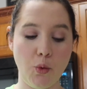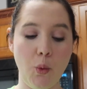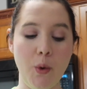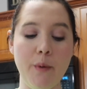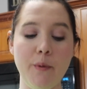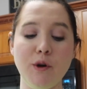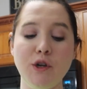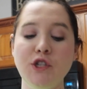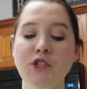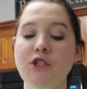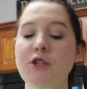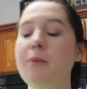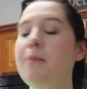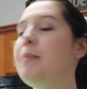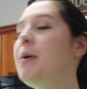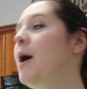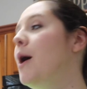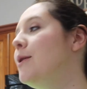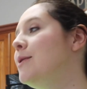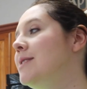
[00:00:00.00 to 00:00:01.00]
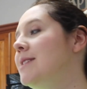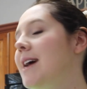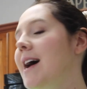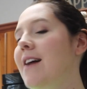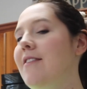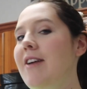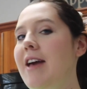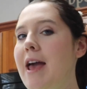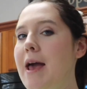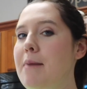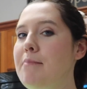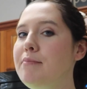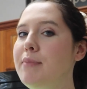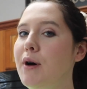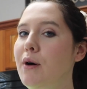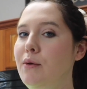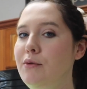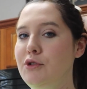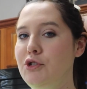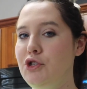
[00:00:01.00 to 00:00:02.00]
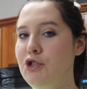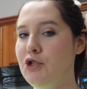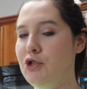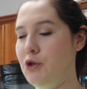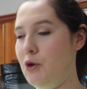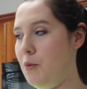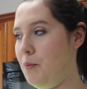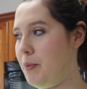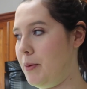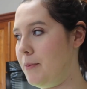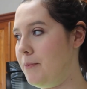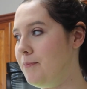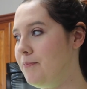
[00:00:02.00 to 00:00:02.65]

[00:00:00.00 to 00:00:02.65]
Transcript: we were supposed to have ham bone soup,